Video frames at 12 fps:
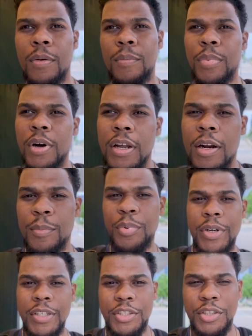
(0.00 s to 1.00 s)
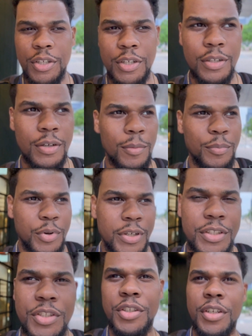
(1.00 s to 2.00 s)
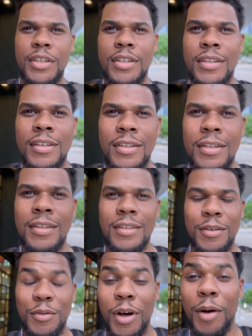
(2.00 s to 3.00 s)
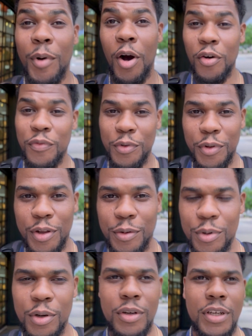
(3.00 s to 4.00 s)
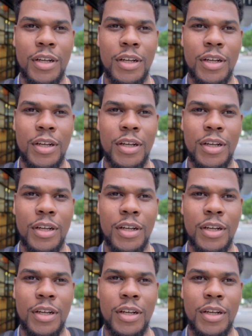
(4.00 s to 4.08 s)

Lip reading: But I'm pretty sure, well, I'm hopeful it will get